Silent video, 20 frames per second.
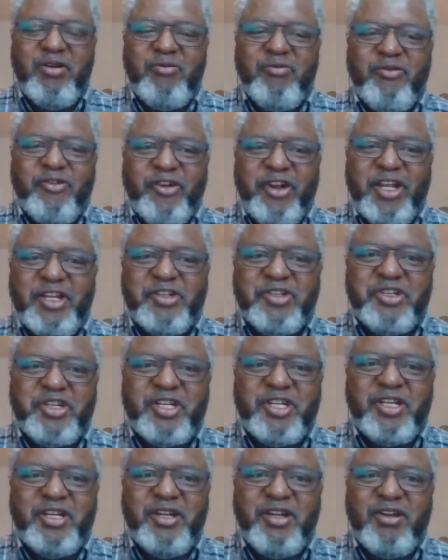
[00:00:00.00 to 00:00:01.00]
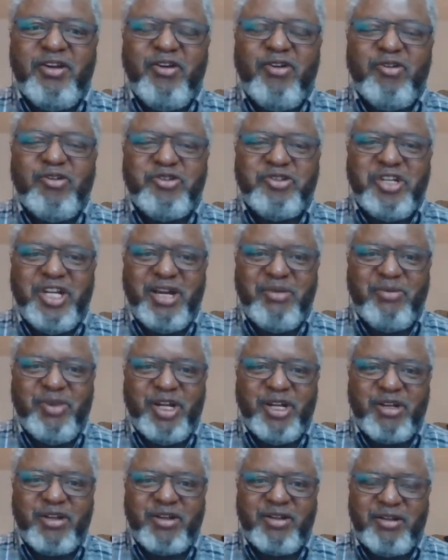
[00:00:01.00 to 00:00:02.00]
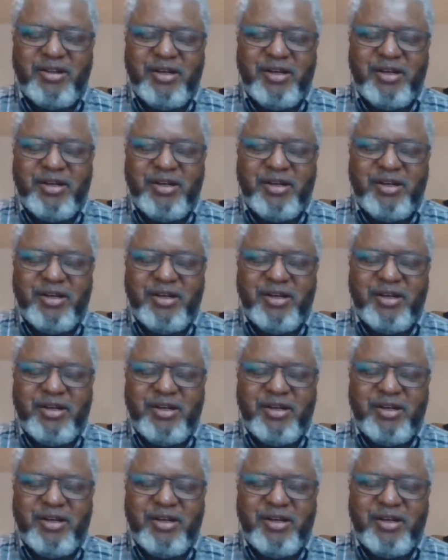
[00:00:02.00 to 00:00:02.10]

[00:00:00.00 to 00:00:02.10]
French, or German